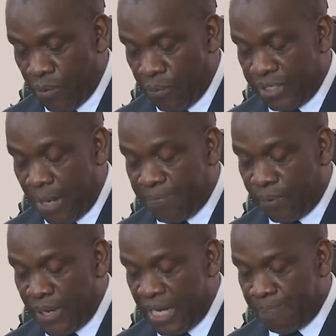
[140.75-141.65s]
We
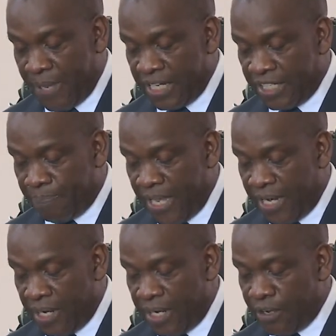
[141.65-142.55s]
subsequently
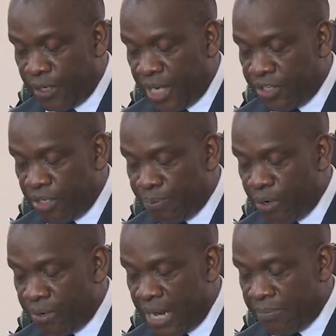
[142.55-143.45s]
participated in education
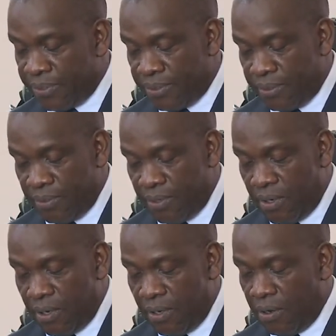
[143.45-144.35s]
programs
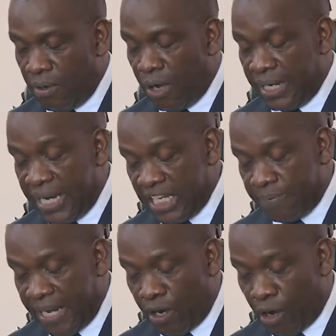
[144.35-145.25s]

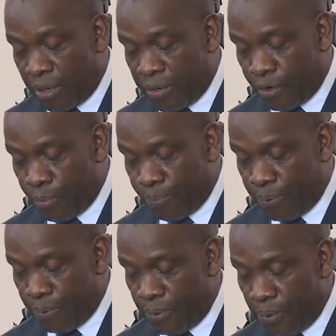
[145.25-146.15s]
organized by the Oracle Group,
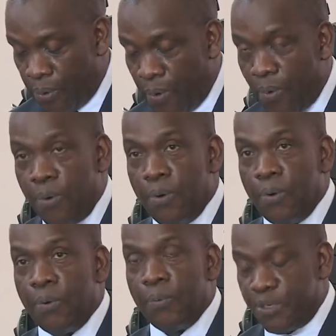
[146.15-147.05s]

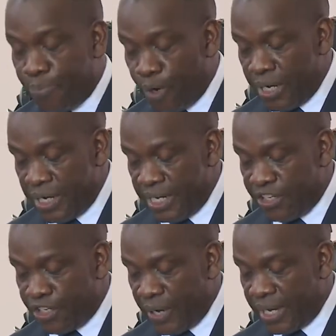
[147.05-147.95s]
which broadened
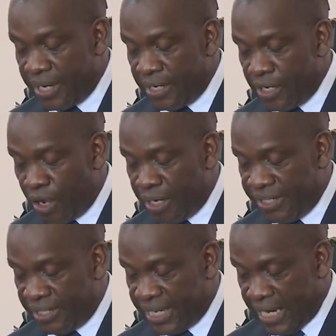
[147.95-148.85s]
and strengthened our
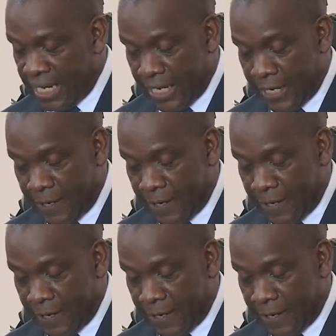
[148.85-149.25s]
understanding.